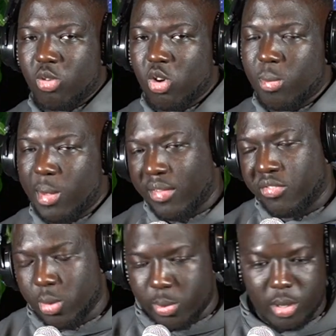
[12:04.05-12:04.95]
quarterback
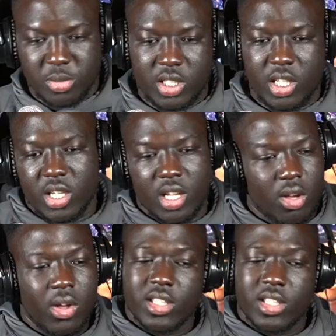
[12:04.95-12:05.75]
from Seton Hill.